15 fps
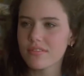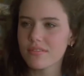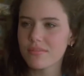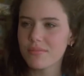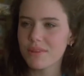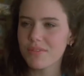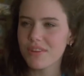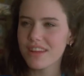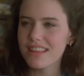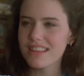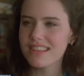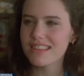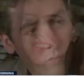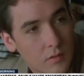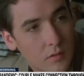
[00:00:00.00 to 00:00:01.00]
Be friends?
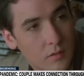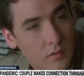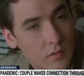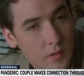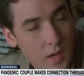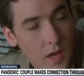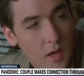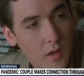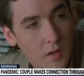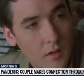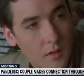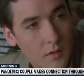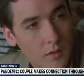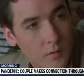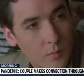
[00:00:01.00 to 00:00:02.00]
Yeah.
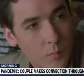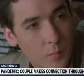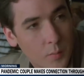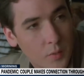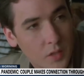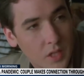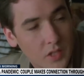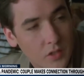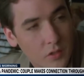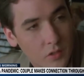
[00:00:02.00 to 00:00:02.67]
Potential.